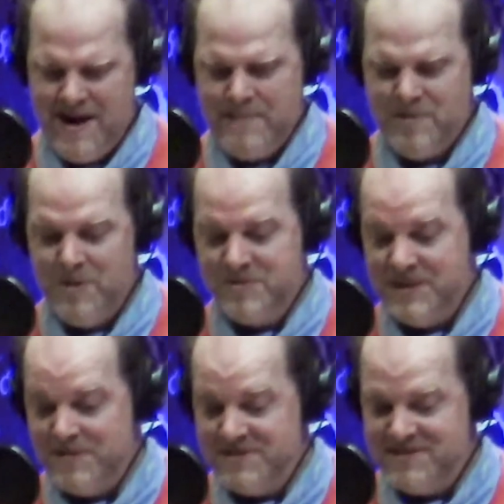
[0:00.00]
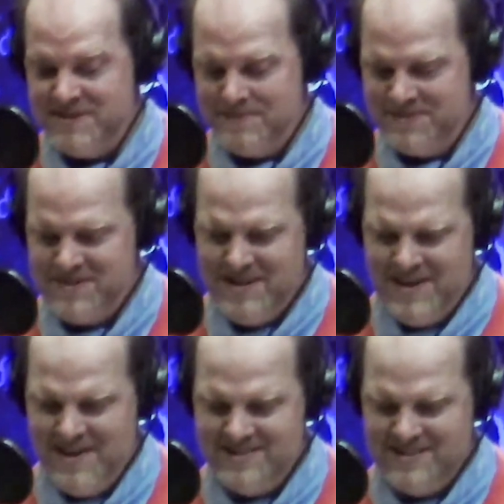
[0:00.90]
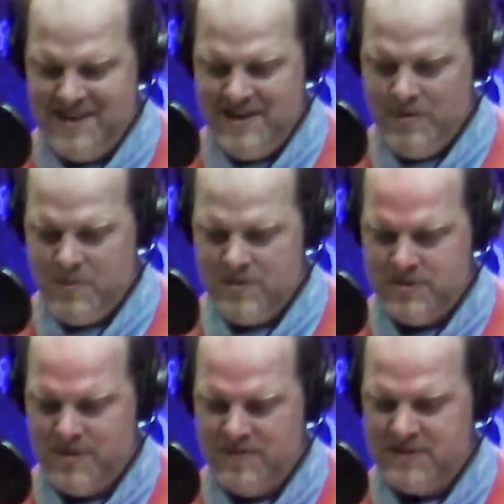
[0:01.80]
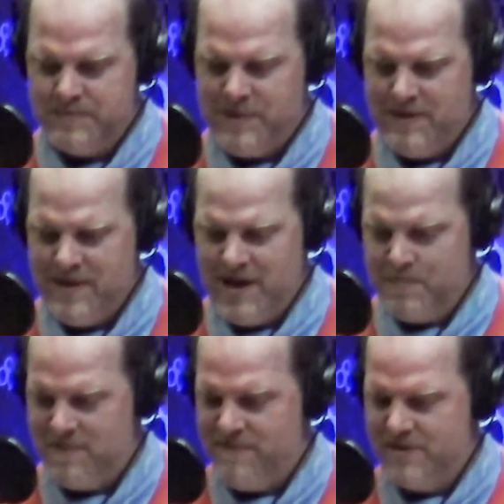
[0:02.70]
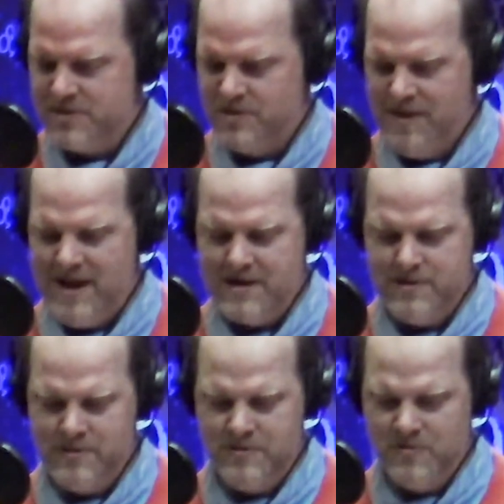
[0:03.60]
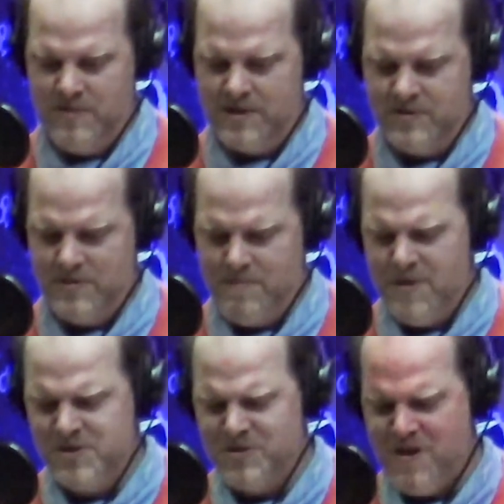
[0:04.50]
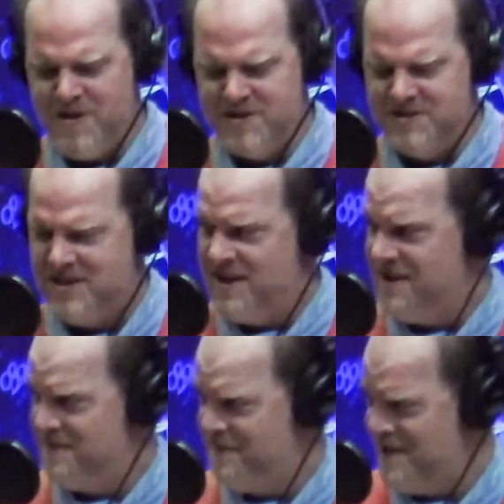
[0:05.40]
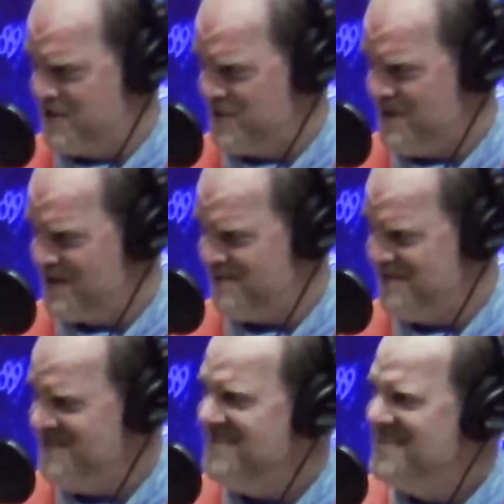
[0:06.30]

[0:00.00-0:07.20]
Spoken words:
I'm your host, Aaron Sims, and today we're turning the spotlight on professional actor, director, martial artist, and fight choreographer,